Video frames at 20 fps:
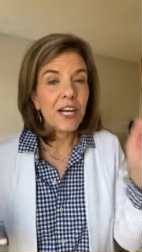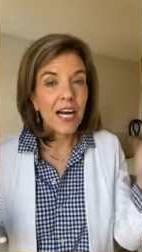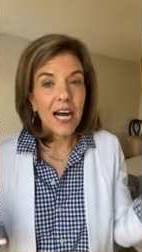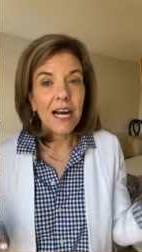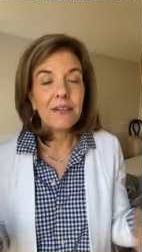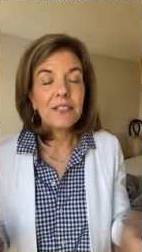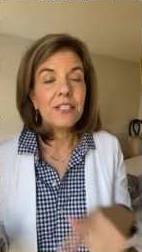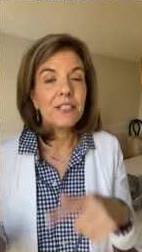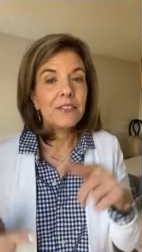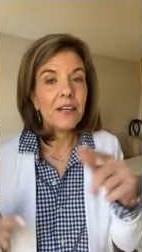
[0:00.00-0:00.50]

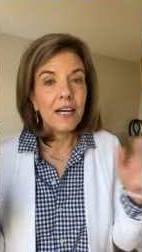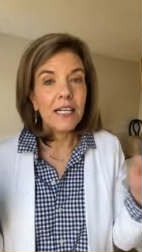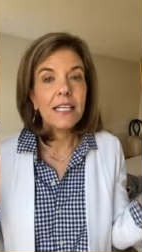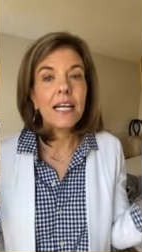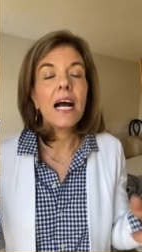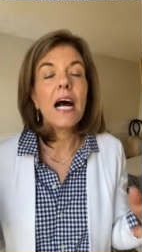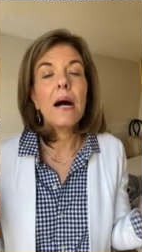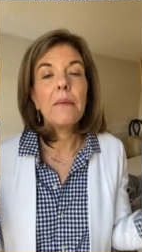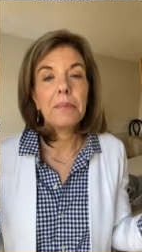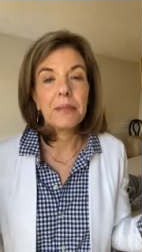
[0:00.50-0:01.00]
to
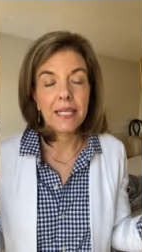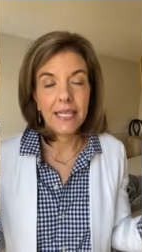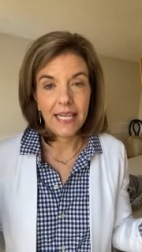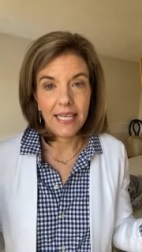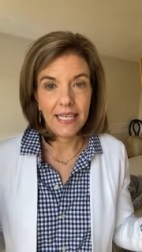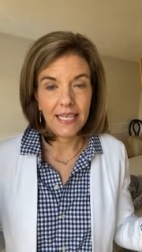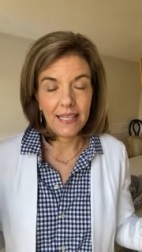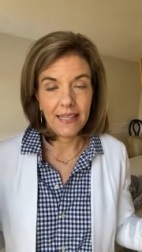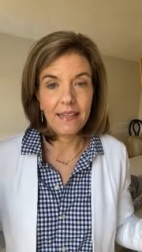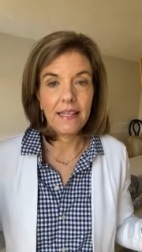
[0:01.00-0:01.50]

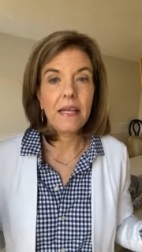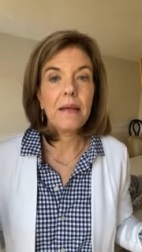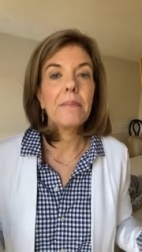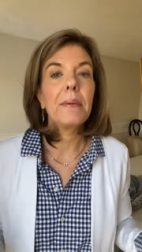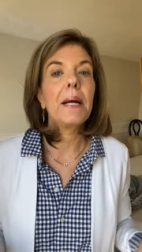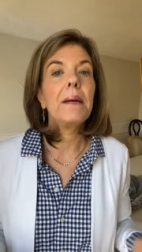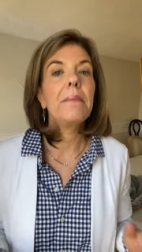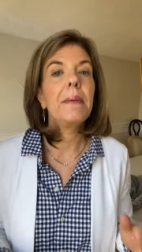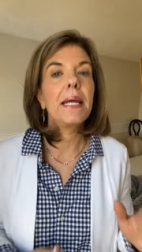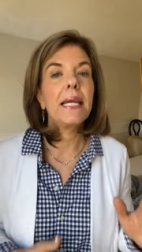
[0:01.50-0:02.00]
uncomplicate it
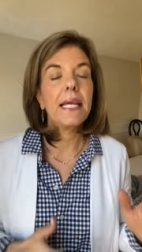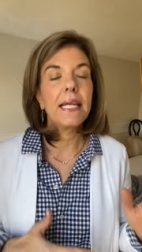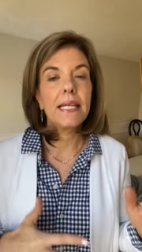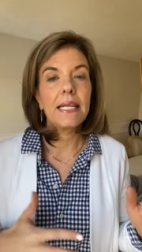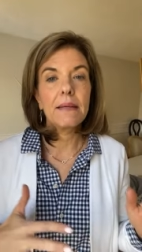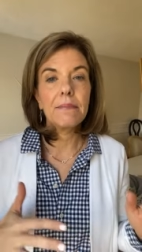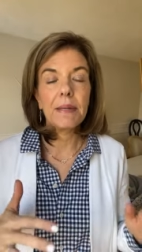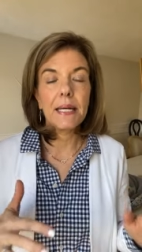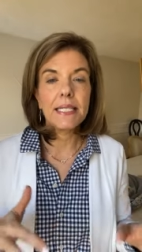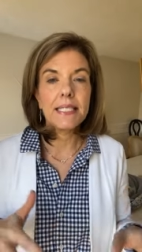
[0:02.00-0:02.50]
by
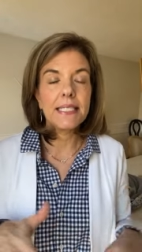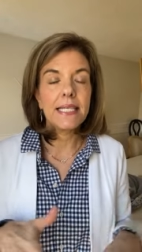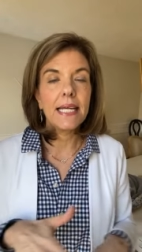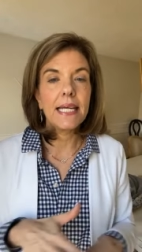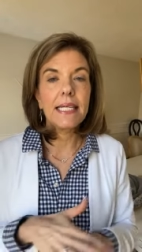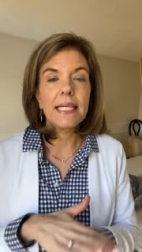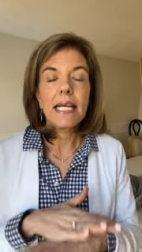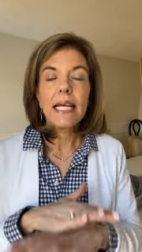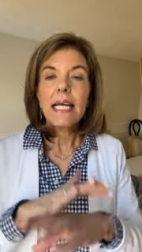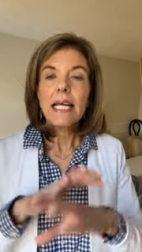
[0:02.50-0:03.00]
making by
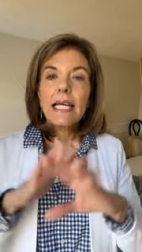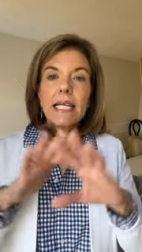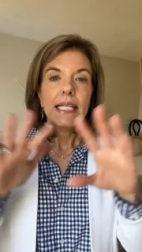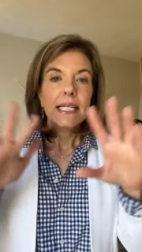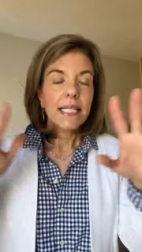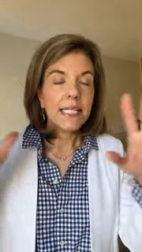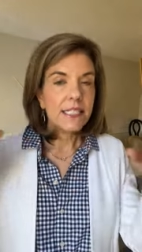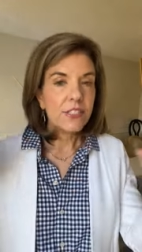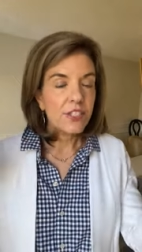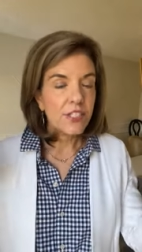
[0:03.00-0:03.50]
saying
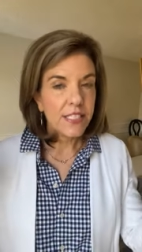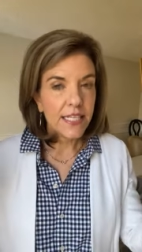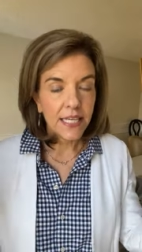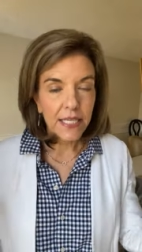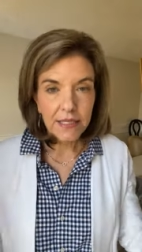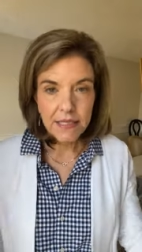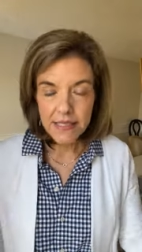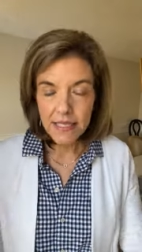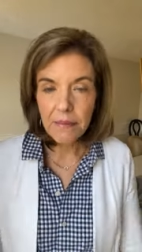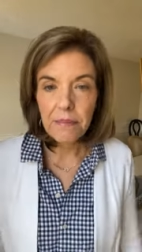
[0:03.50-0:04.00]
let's just
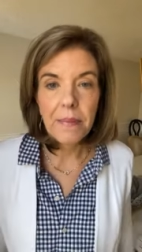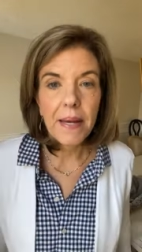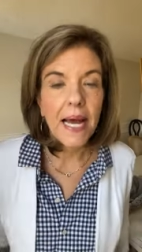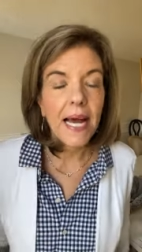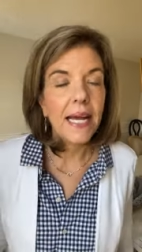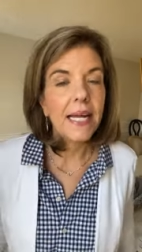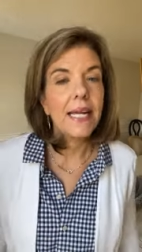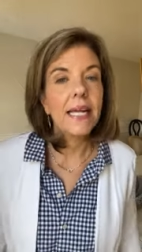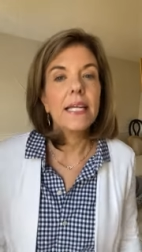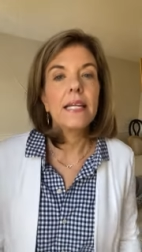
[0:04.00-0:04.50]
take a step
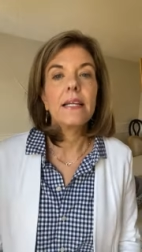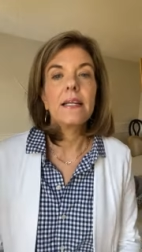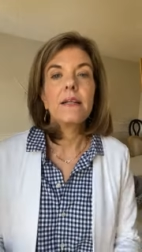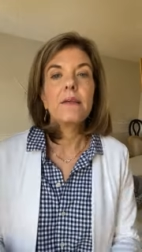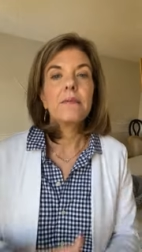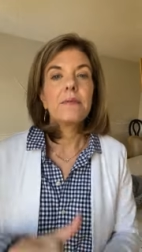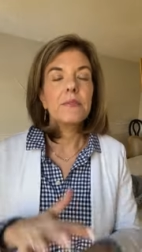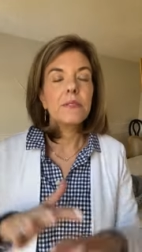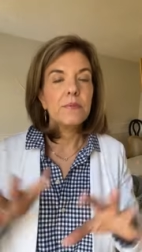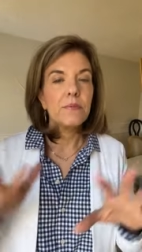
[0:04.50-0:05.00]
back and
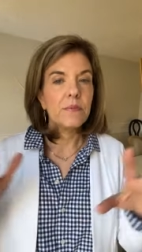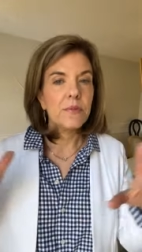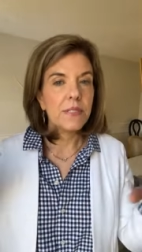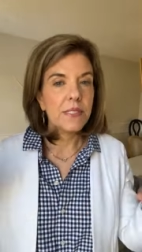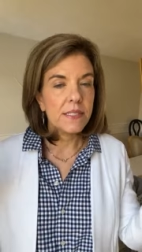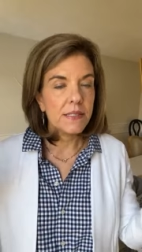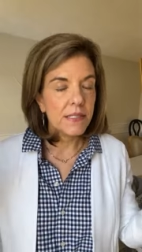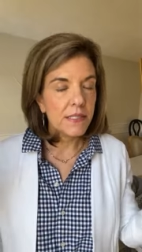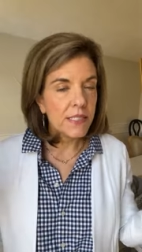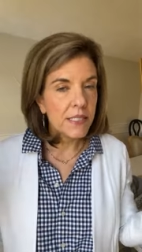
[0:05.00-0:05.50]

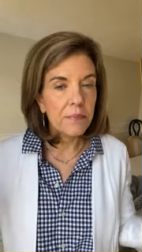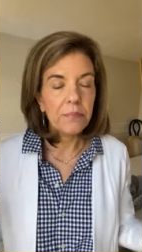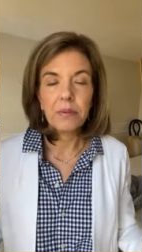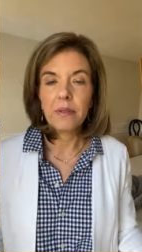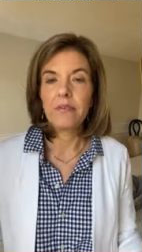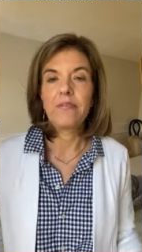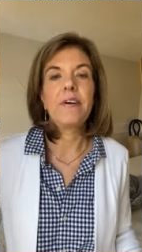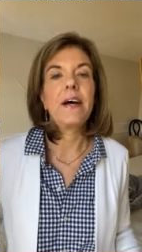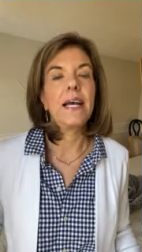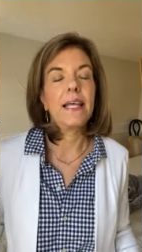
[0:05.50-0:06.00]

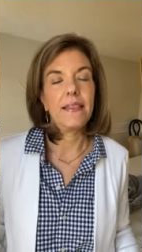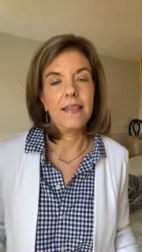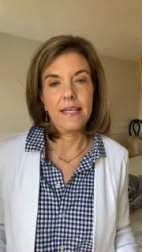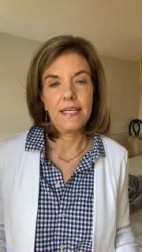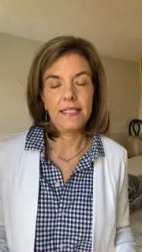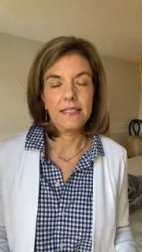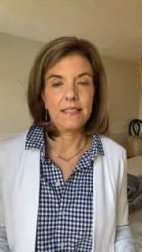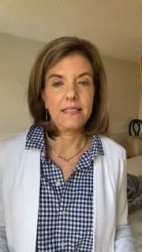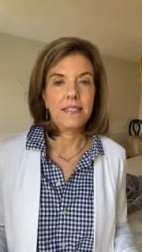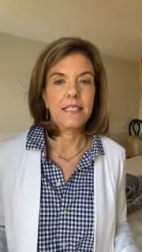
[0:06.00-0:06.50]
simplify
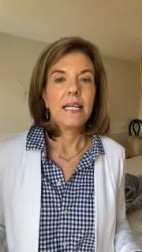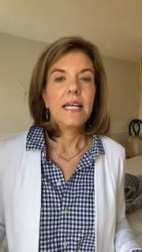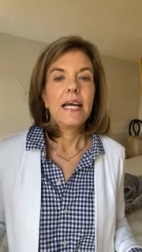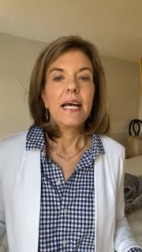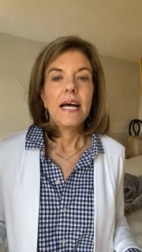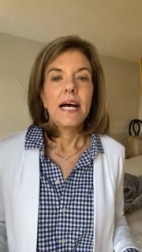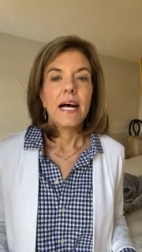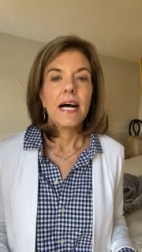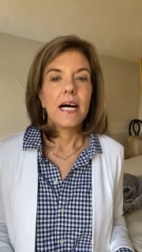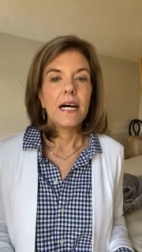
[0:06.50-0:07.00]
things
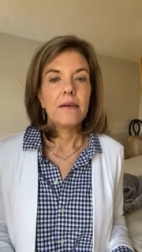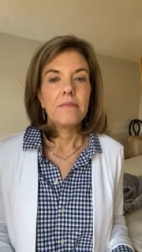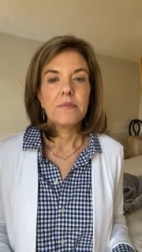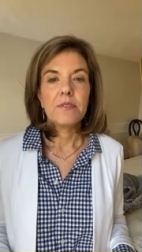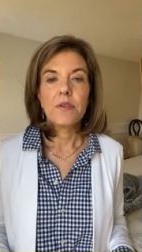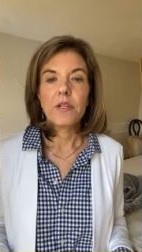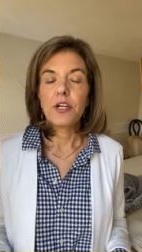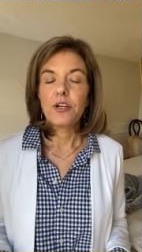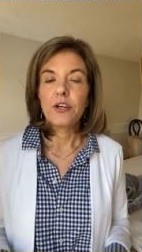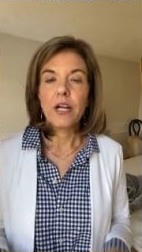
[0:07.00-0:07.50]
um,
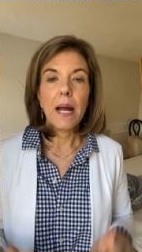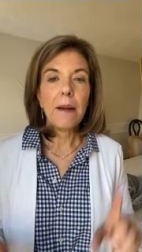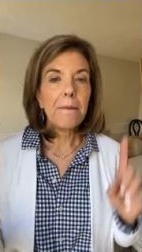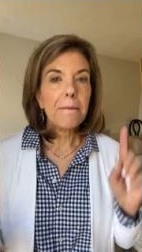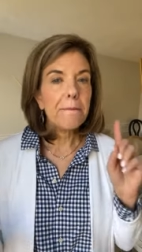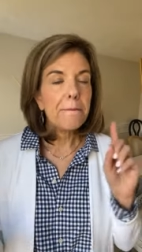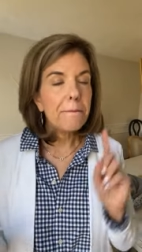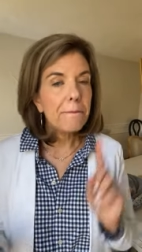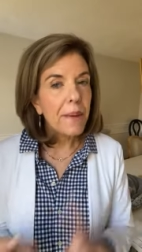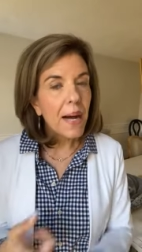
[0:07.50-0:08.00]
so that you're
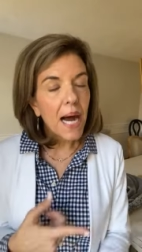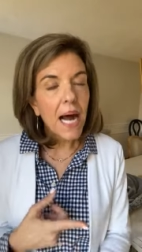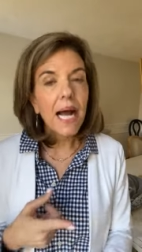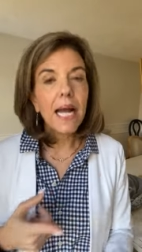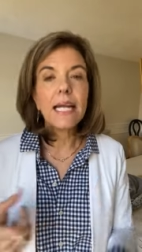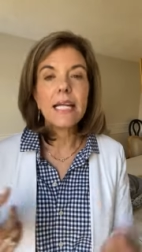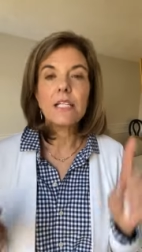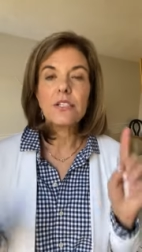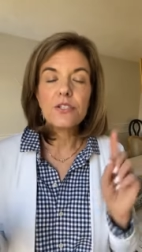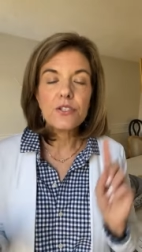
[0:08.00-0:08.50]
not
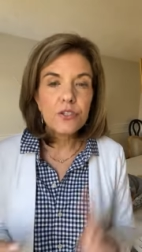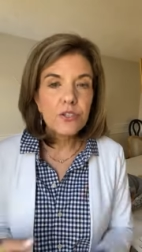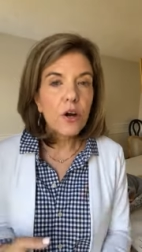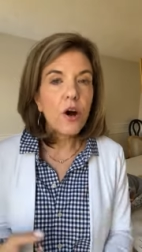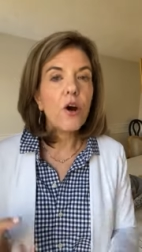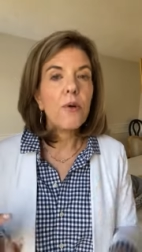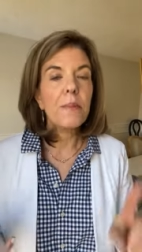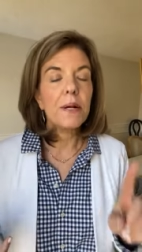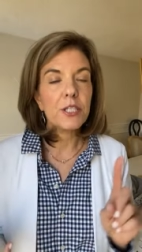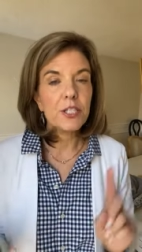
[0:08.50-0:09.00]
buying
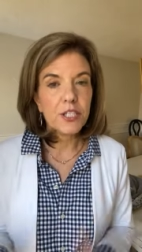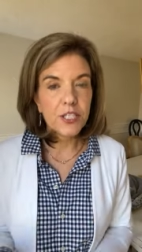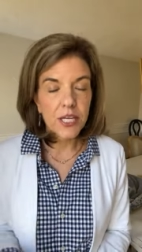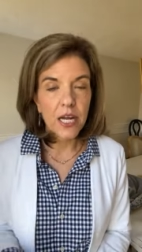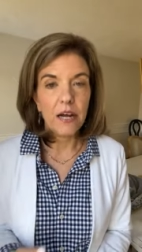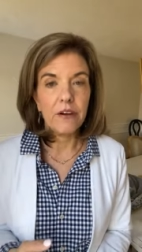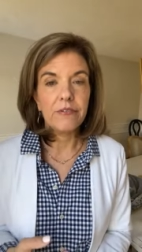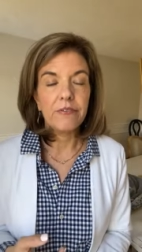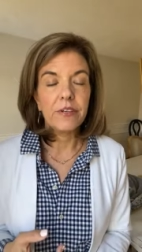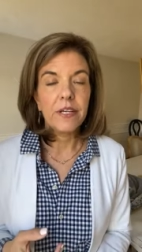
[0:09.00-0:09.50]
so much
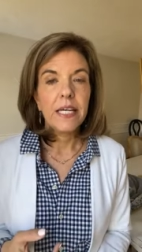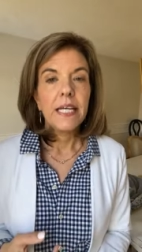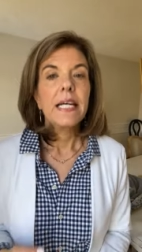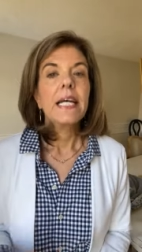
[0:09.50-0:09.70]
stuff.